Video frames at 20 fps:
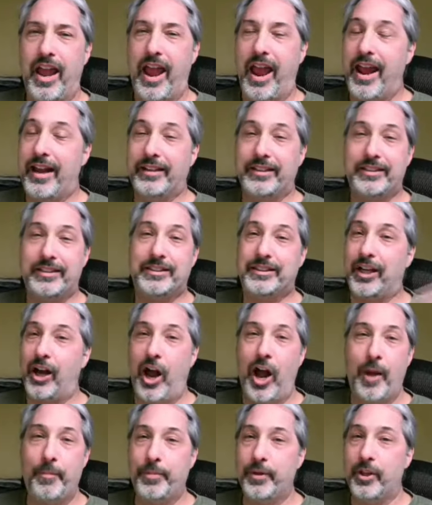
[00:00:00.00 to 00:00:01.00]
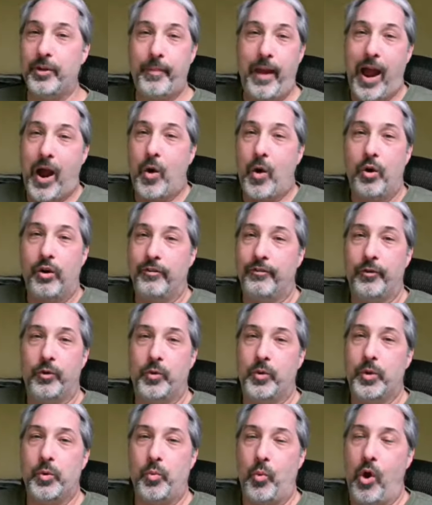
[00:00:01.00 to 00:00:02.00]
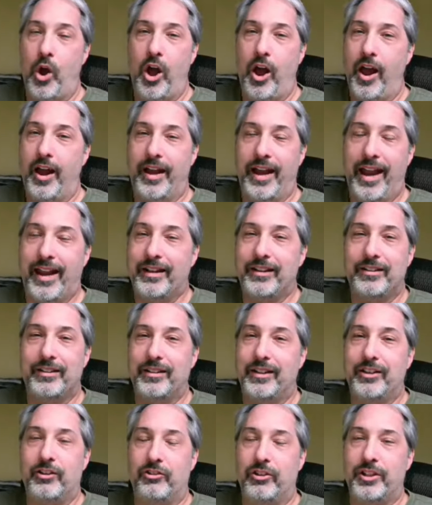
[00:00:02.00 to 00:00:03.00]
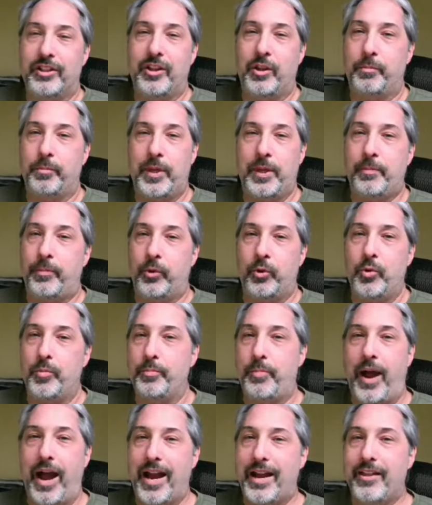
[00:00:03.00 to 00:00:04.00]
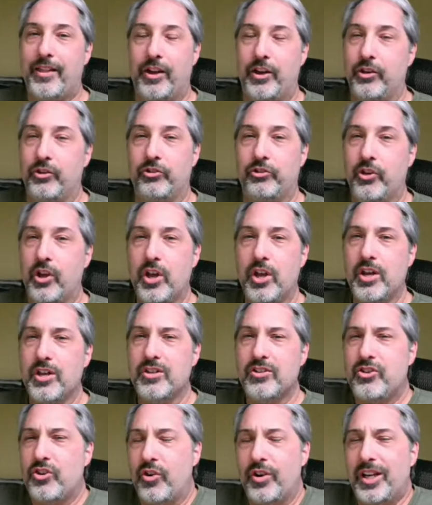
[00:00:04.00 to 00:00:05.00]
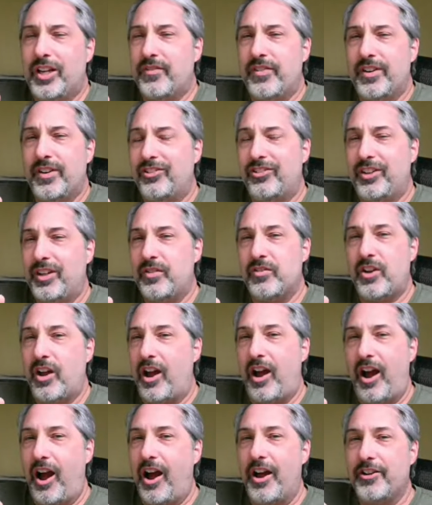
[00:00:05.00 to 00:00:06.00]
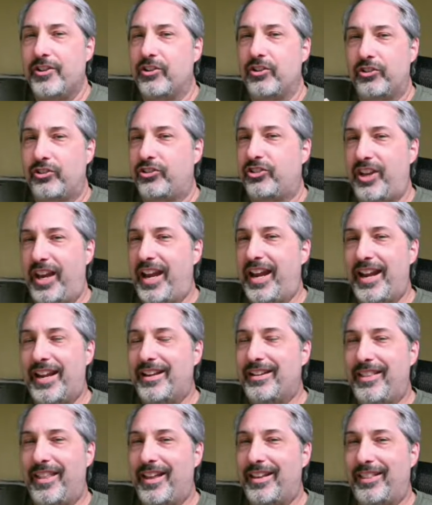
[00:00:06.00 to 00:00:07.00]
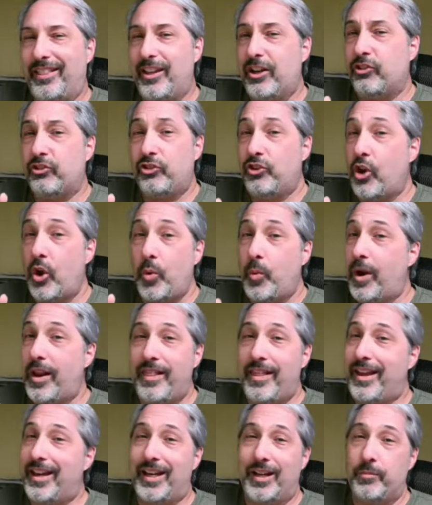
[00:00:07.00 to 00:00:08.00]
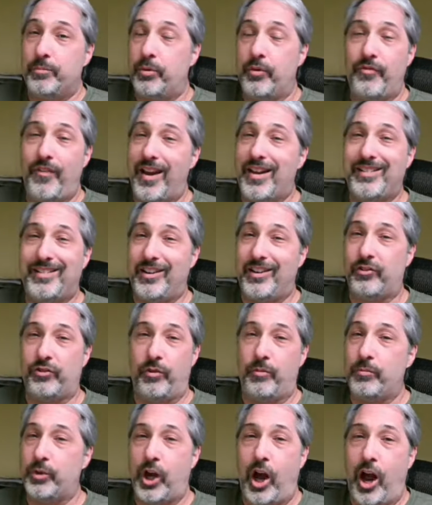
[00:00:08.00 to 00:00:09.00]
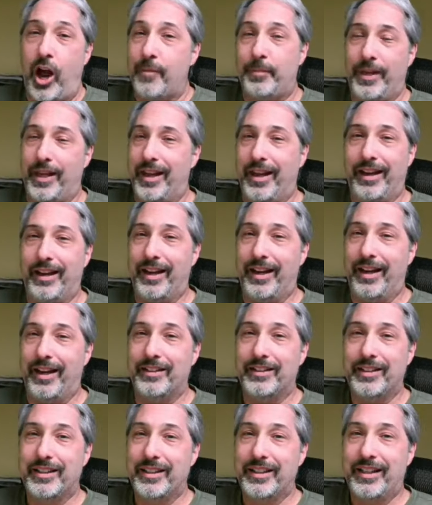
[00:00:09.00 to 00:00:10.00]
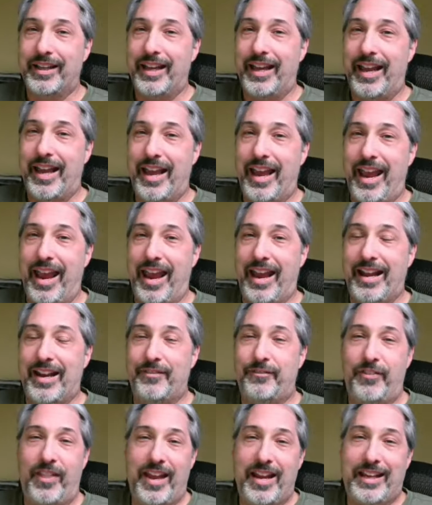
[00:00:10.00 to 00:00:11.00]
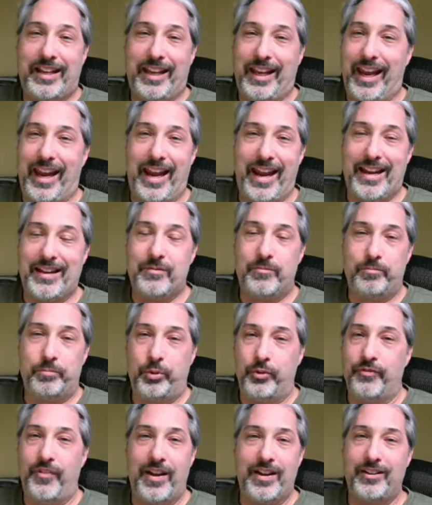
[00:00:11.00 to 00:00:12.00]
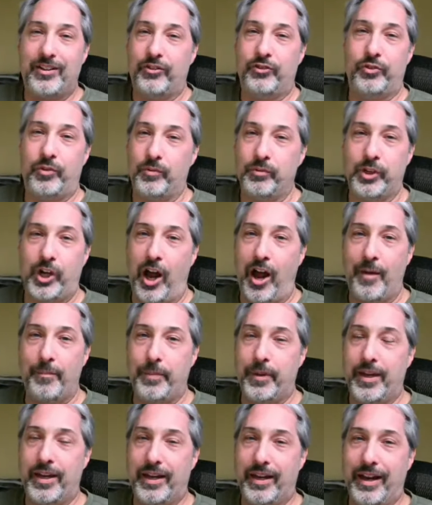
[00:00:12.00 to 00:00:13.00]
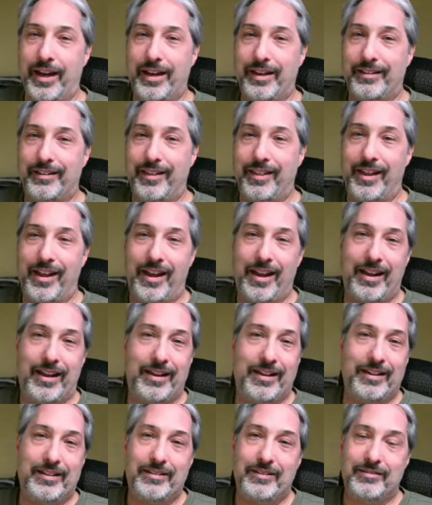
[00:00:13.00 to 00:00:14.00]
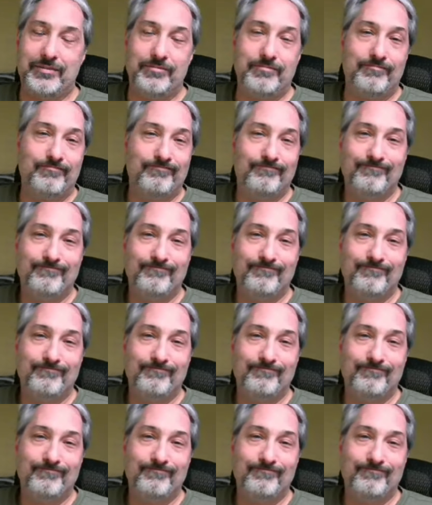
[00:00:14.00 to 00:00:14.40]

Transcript: and copy them however we want. And literally the people who buy those don't even seem to understand that there's no way they can prevent us from copying it. And if they can't prevent us from copying it, then